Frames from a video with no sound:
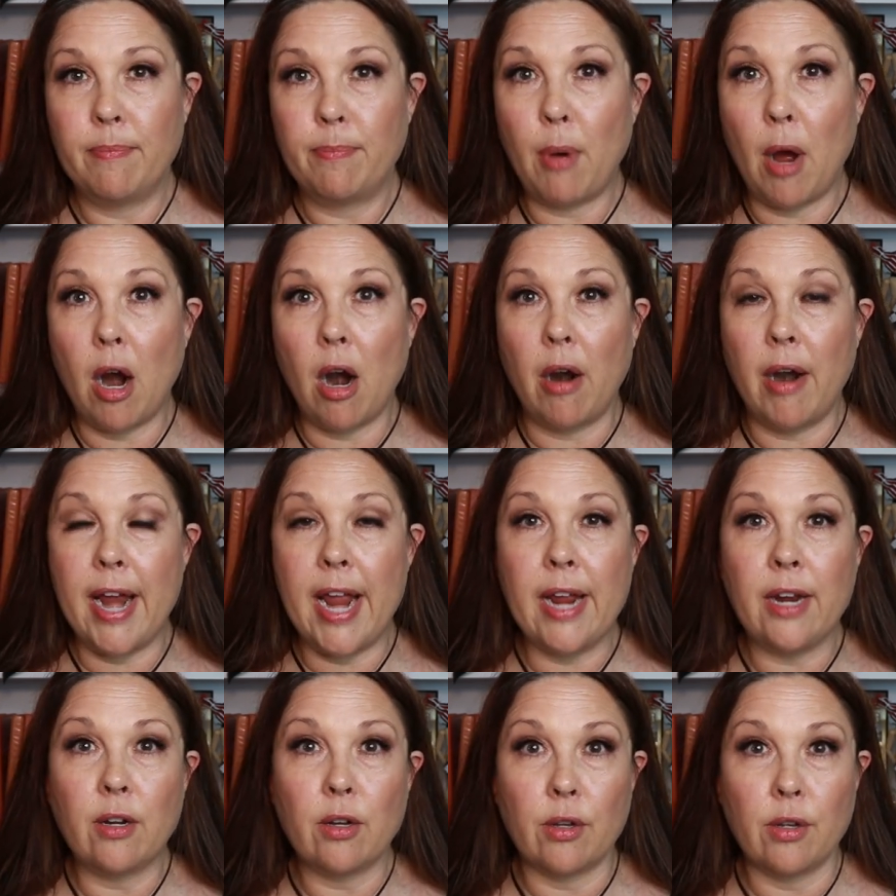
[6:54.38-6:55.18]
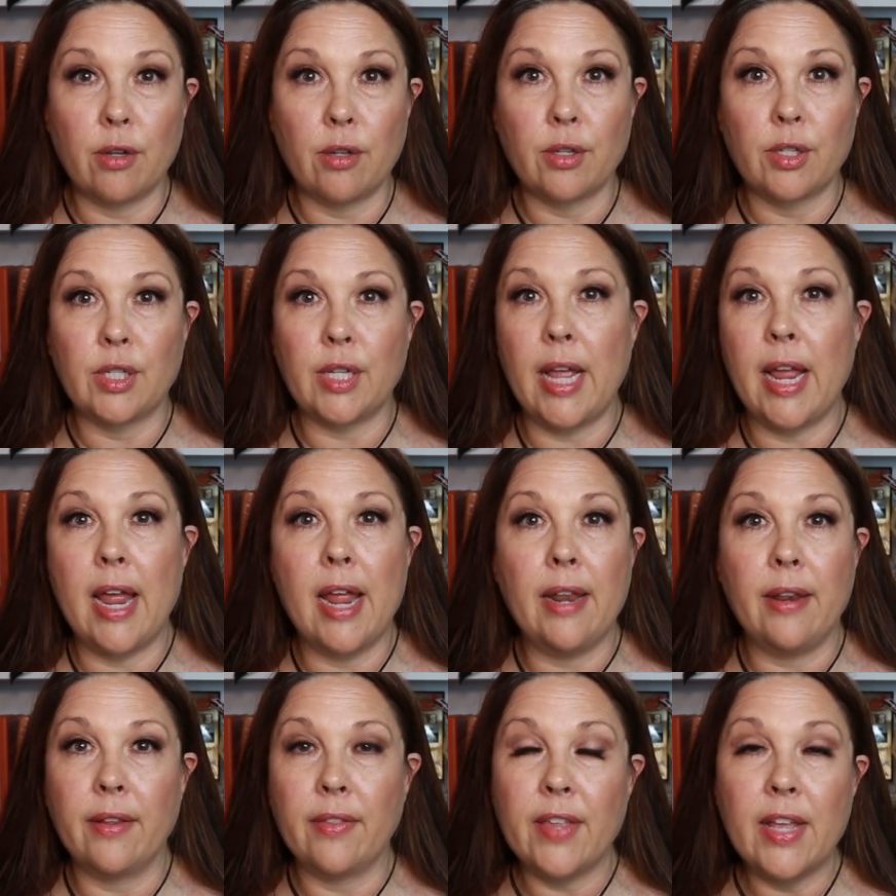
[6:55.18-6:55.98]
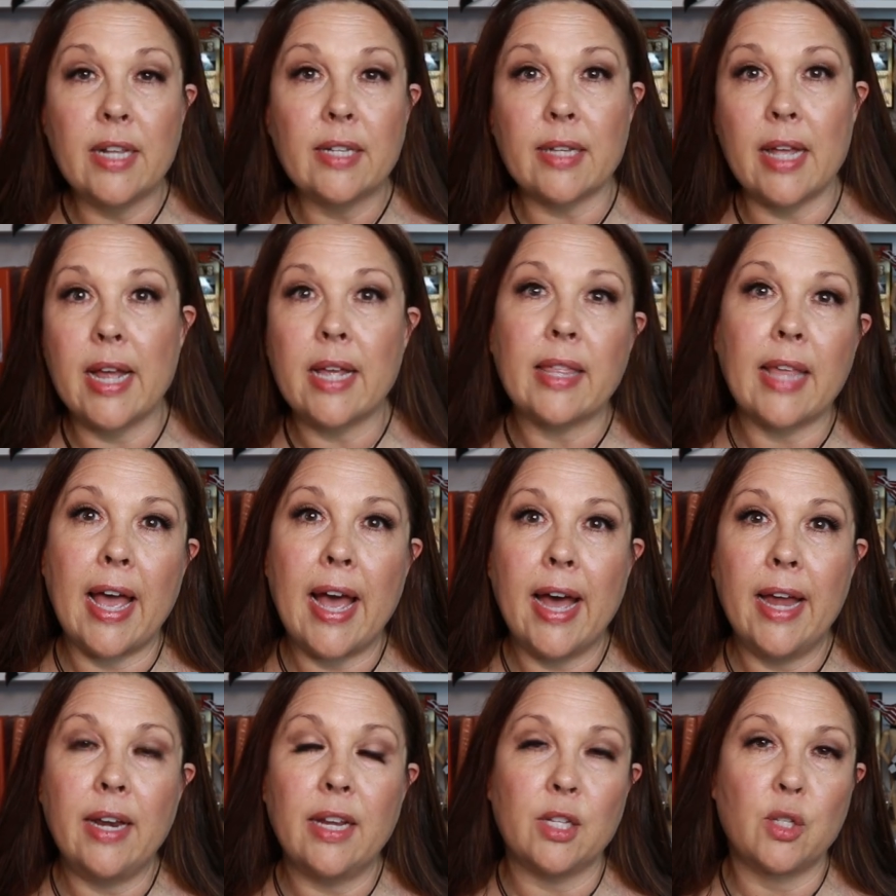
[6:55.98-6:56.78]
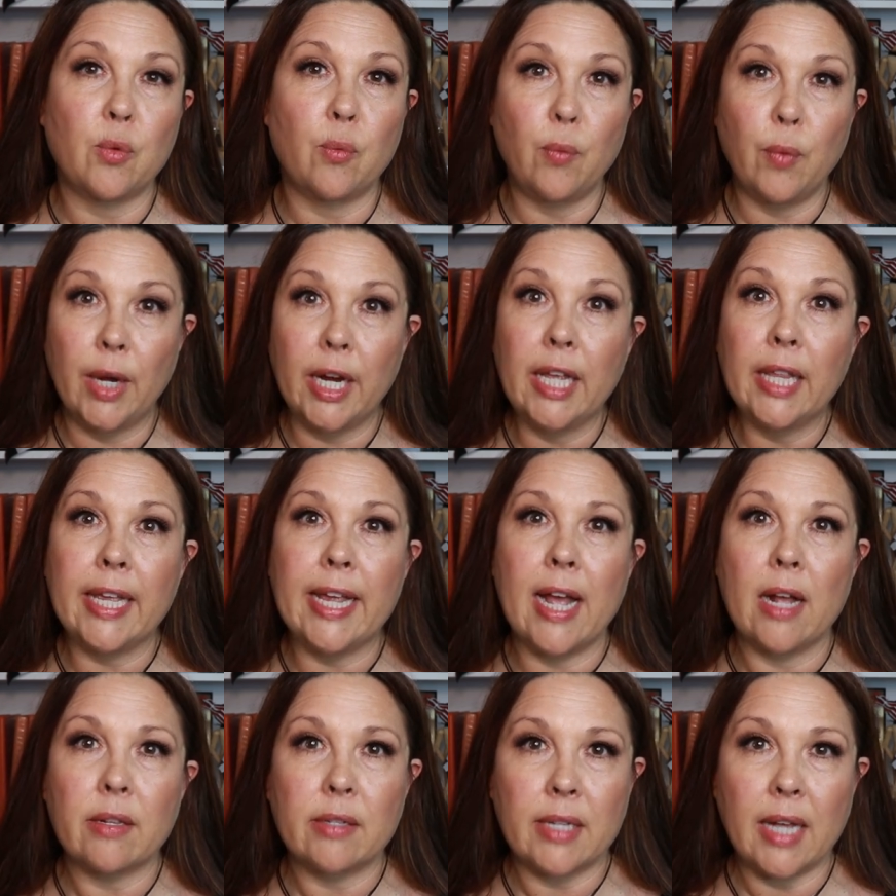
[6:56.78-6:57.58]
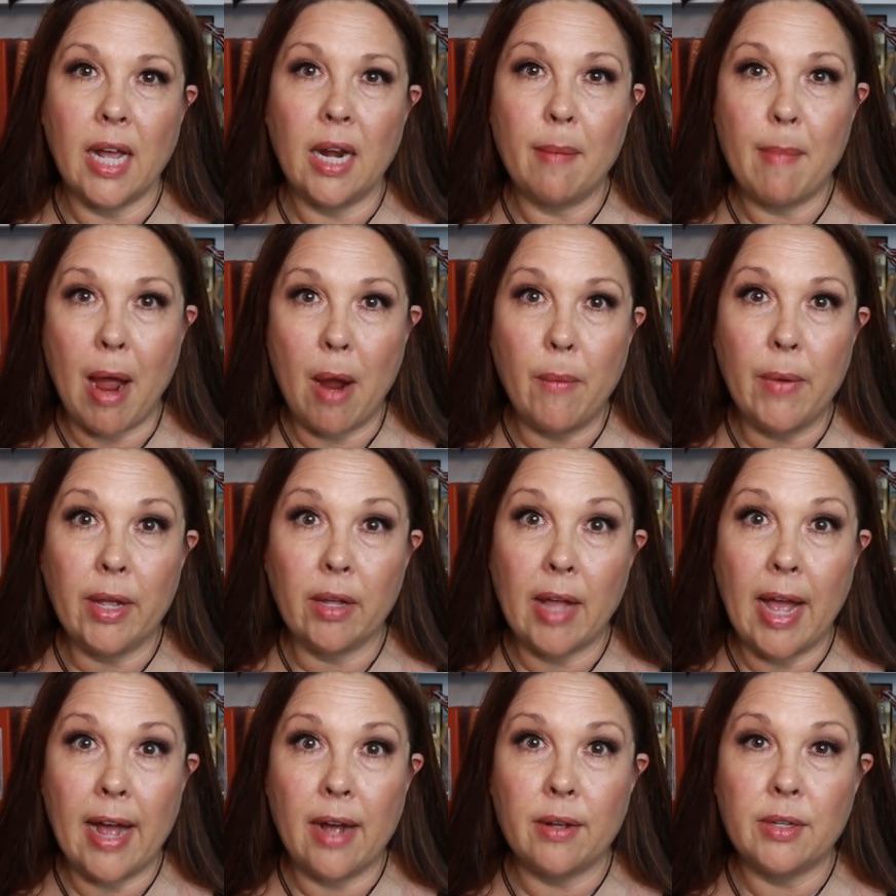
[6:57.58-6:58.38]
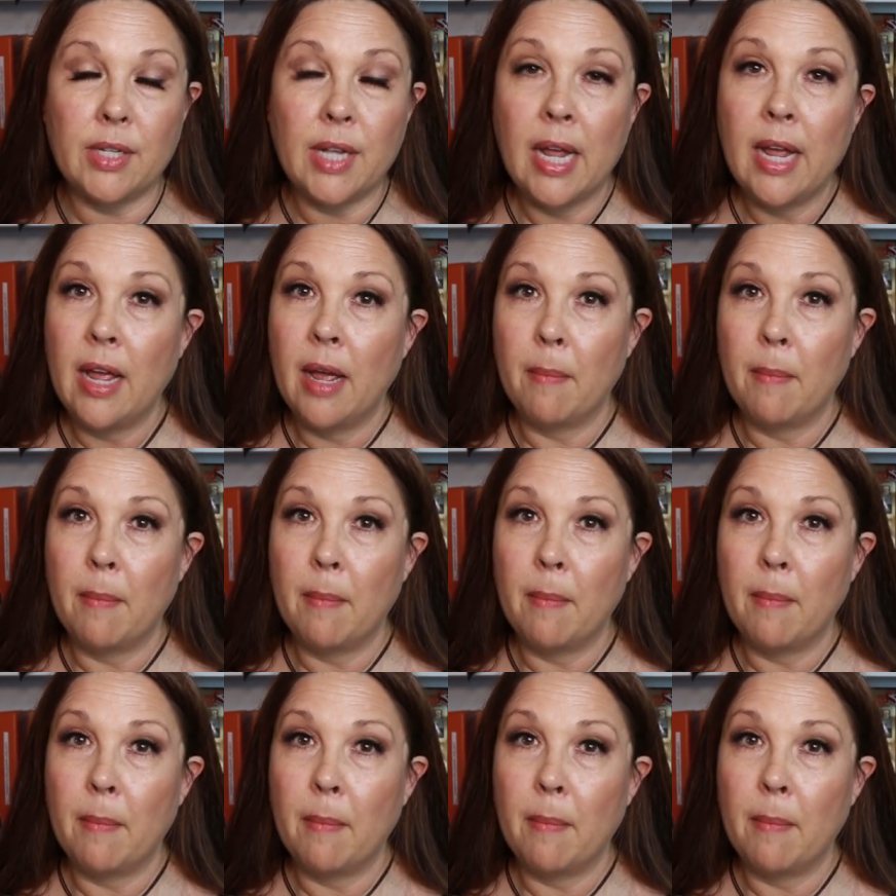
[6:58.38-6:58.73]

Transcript: bar angles and things like that is really outside of my wheelhouse.